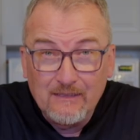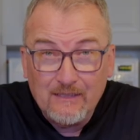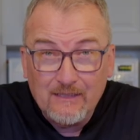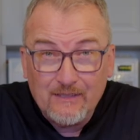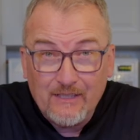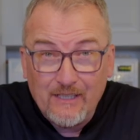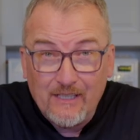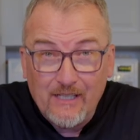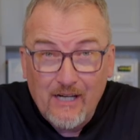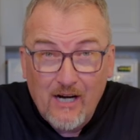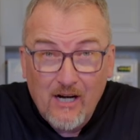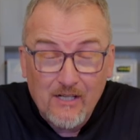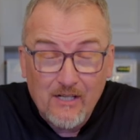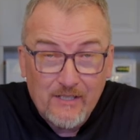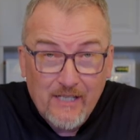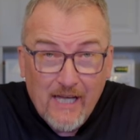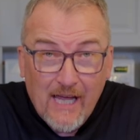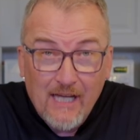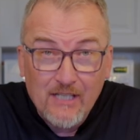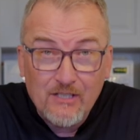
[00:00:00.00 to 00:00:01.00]

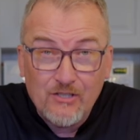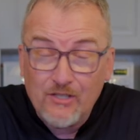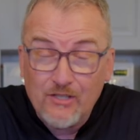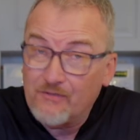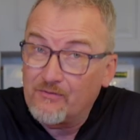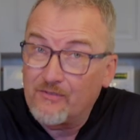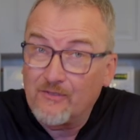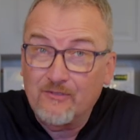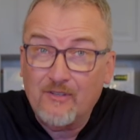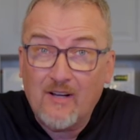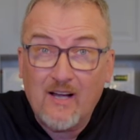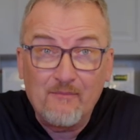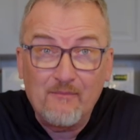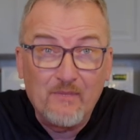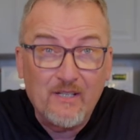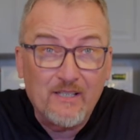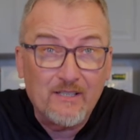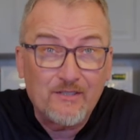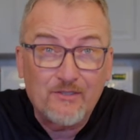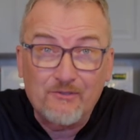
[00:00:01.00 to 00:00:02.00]
hardtack just for 5
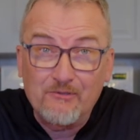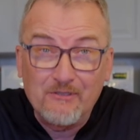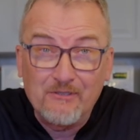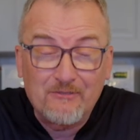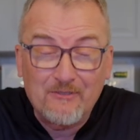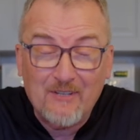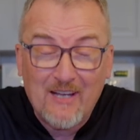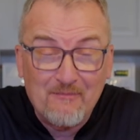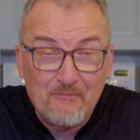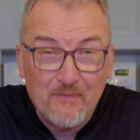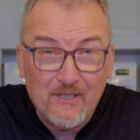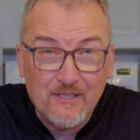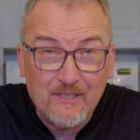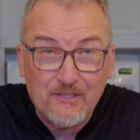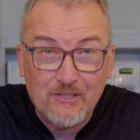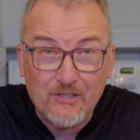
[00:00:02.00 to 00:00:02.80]
minutes, 3 or 5 minutes,